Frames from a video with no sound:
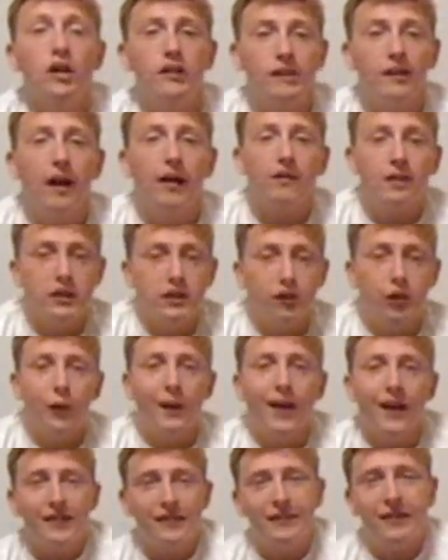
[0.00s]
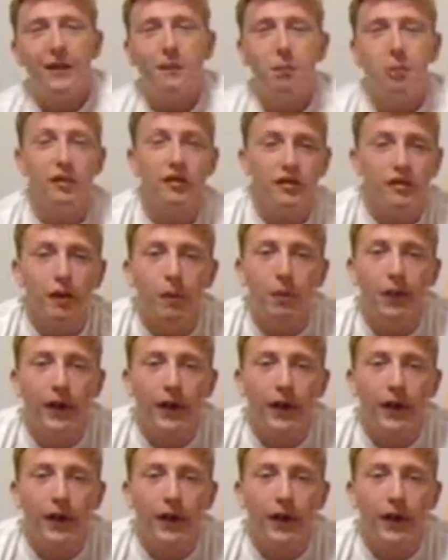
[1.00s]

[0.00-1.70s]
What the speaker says: challenge for that Championship